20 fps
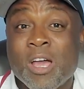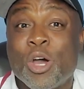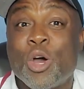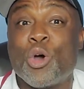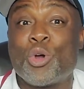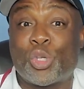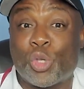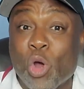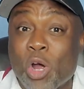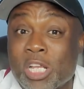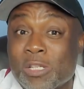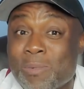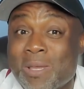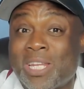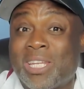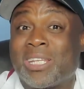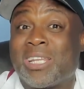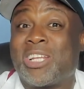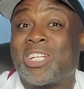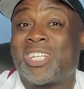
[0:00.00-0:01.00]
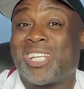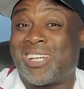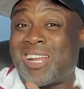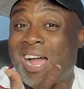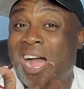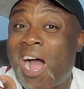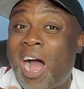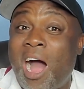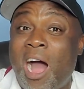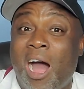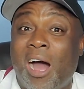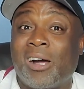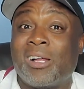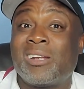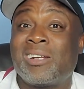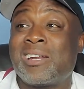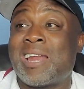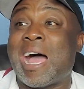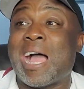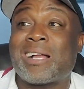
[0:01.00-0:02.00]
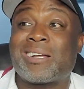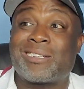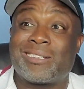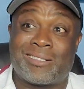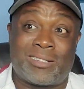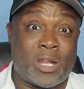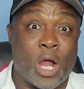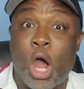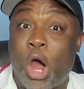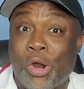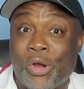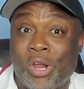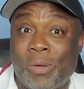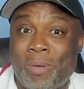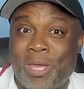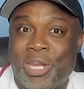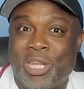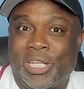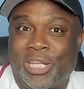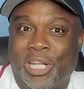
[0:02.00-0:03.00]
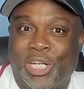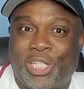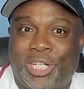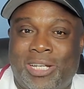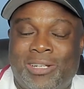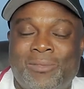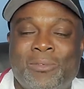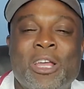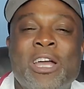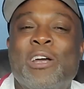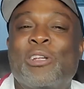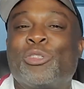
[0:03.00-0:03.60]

Those medications are like daughter medication.